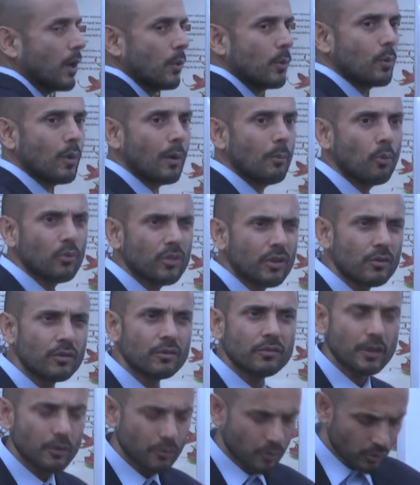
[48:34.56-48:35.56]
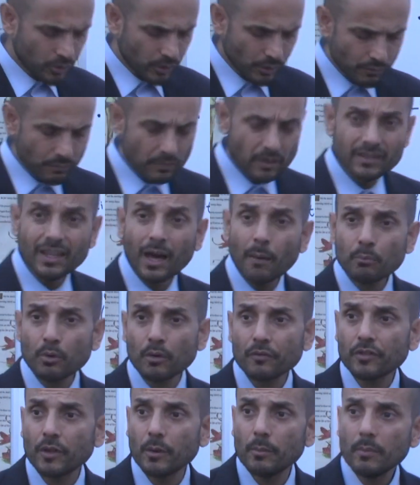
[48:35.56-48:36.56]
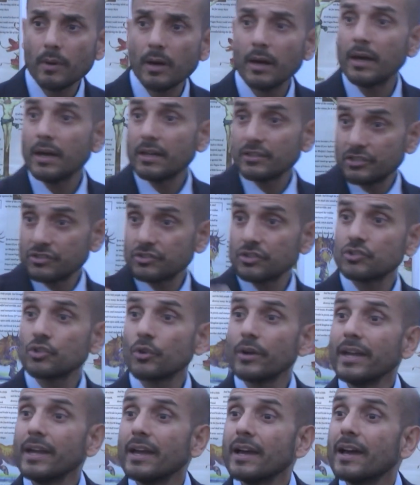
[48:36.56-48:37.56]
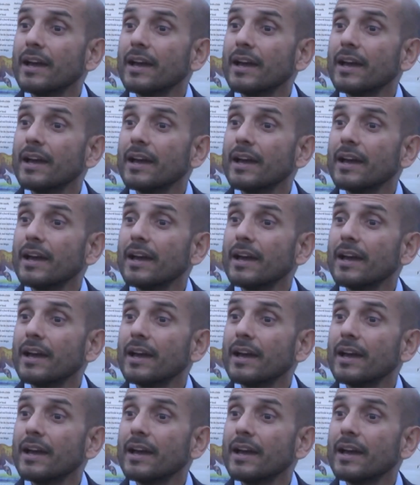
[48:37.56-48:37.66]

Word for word: go with one more. There are, there, are, there are a number of them. Sister Joy?